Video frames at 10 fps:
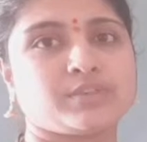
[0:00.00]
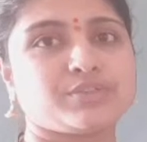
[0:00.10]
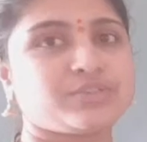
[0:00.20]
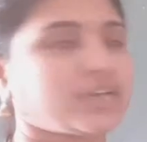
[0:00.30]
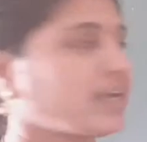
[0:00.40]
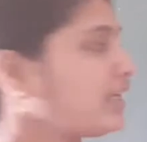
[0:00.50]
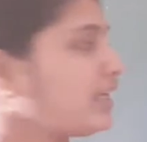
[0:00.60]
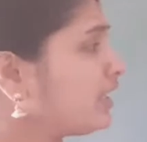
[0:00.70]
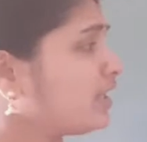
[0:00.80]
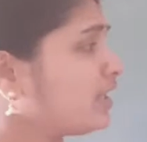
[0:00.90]
to study
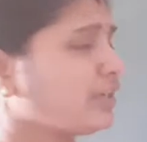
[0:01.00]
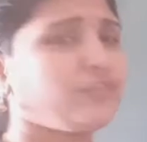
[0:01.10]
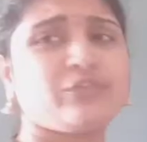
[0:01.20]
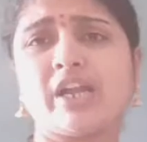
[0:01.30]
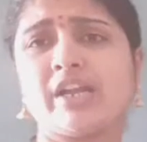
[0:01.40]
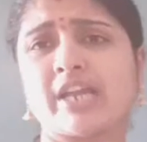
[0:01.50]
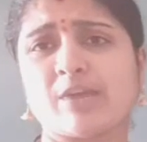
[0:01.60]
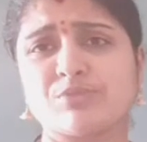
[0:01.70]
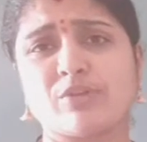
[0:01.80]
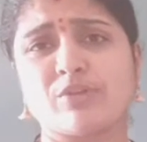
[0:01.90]
different
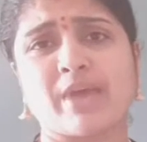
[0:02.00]
types of